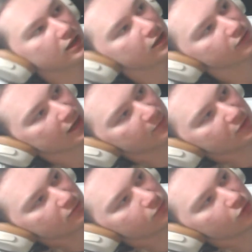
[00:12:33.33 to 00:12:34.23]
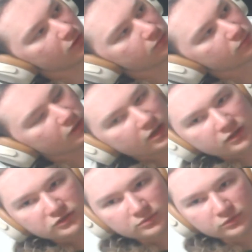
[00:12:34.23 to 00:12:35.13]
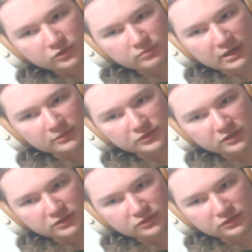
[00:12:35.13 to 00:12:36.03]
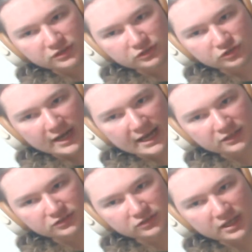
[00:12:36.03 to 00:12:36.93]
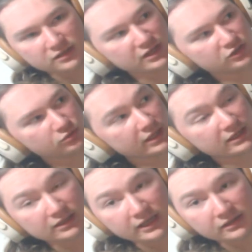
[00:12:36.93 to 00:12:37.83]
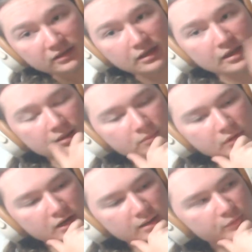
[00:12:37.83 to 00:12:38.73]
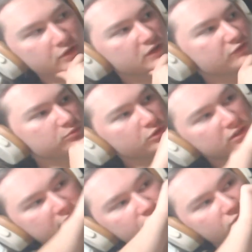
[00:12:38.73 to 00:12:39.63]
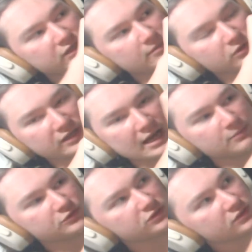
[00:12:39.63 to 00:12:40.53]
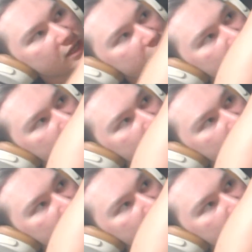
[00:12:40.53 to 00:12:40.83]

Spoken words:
I mean, well, there's some, you can probably see this. There's these cracks. They do let in light. But I'm thinking of just putting electrical tape on the opposite side,